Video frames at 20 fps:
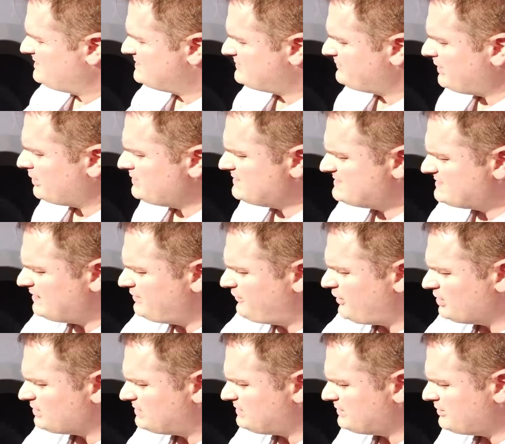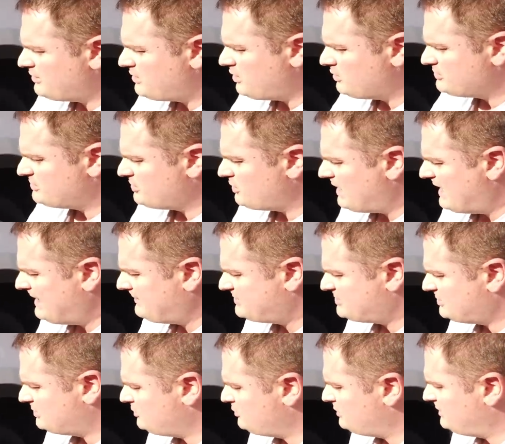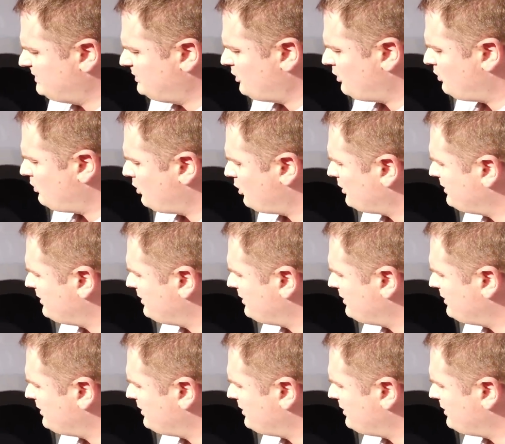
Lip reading: It's very safe on clear coat, so absolutely no